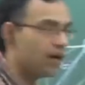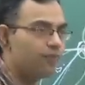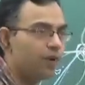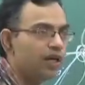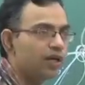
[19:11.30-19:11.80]
of
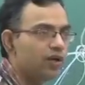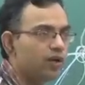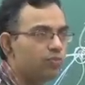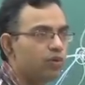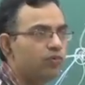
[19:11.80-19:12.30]
molecule
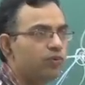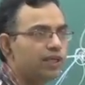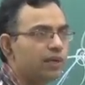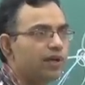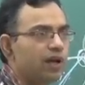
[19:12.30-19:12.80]
move with
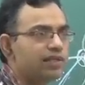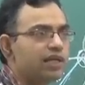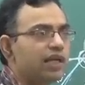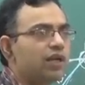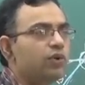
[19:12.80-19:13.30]
a
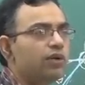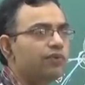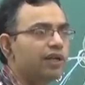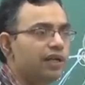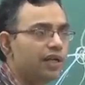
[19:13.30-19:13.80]
velocity u
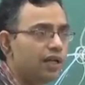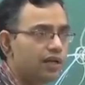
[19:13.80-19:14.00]
infinity?